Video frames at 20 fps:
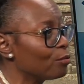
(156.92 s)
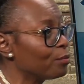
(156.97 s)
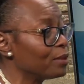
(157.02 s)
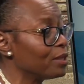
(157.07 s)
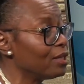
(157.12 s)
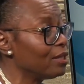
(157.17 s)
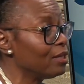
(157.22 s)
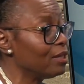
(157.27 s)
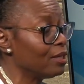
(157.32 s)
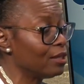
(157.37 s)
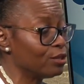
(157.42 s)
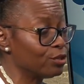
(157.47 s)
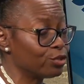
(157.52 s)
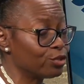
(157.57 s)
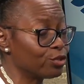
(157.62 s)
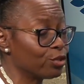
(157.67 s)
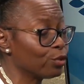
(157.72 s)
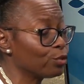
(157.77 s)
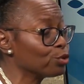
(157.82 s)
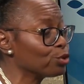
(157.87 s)
be in
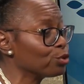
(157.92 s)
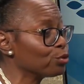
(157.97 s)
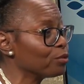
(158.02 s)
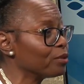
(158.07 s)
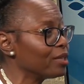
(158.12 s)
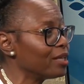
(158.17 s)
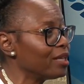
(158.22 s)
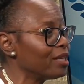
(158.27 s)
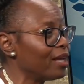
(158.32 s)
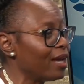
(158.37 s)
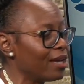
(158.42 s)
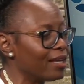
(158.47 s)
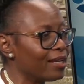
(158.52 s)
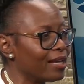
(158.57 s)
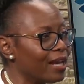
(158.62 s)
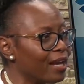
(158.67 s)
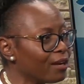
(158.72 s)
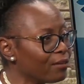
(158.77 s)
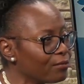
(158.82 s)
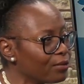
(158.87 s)
surgery
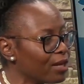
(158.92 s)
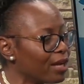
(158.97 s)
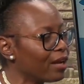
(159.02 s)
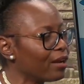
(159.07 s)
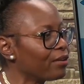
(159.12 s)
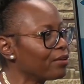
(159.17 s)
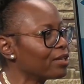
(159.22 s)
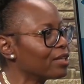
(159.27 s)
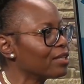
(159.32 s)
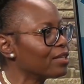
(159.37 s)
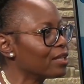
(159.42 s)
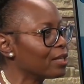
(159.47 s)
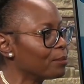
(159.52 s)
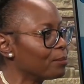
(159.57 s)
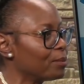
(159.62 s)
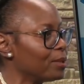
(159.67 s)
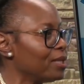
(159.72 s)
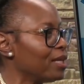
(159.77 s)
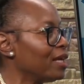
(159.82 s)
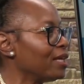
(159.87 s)
and every area that a
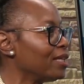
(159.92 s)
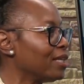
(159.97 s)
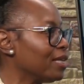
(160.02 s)
PA